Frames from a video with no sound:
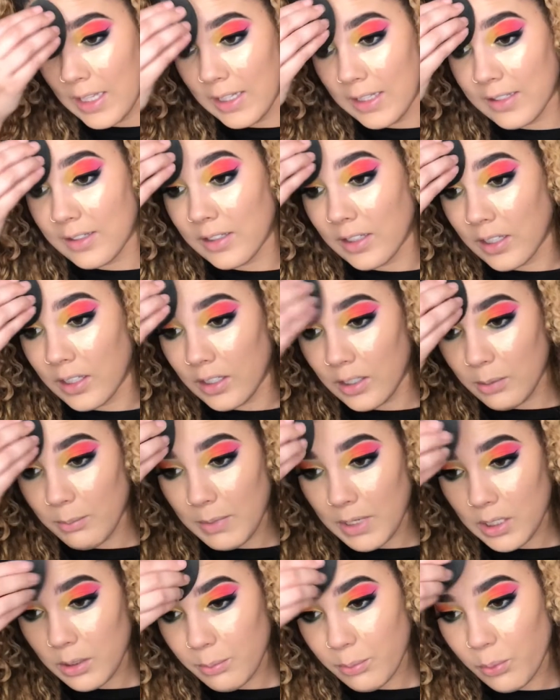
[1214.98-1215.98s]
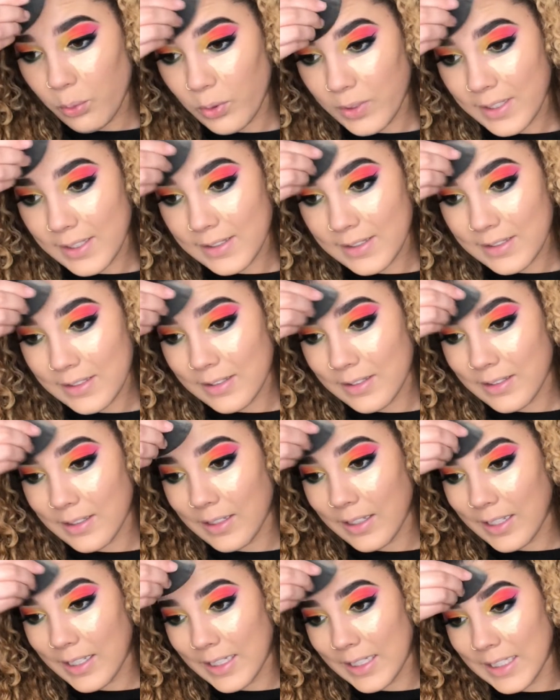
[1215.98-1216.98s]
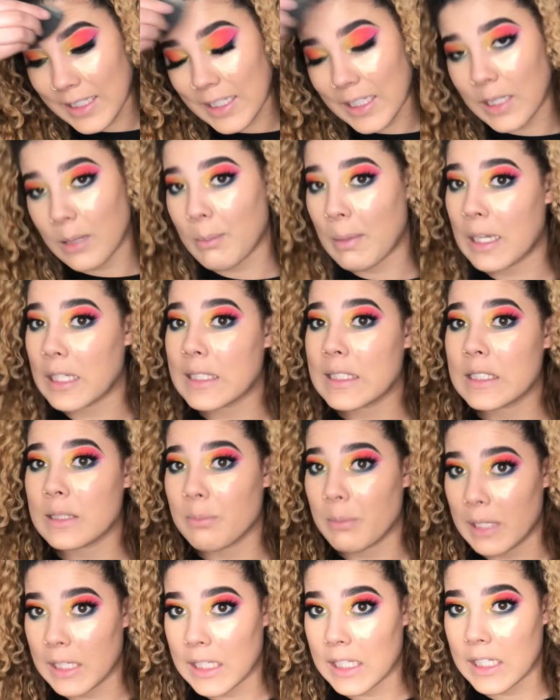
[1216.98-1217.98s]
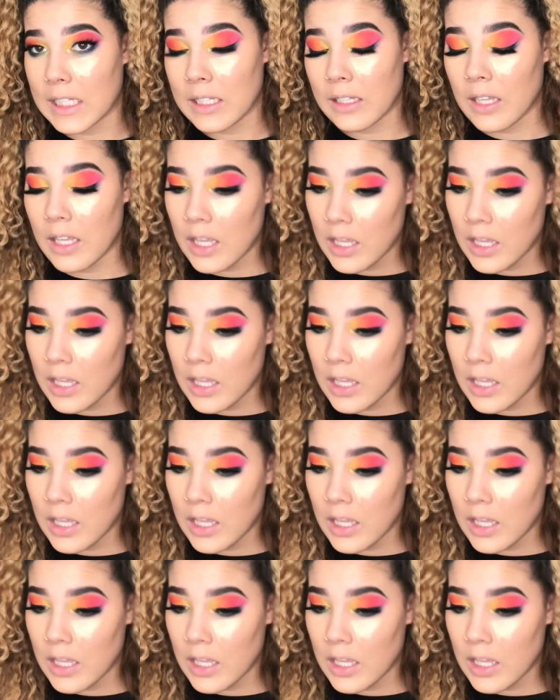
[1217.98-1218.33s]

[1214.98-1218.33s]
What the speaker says: this is a good amount of points, good amount of shmoney.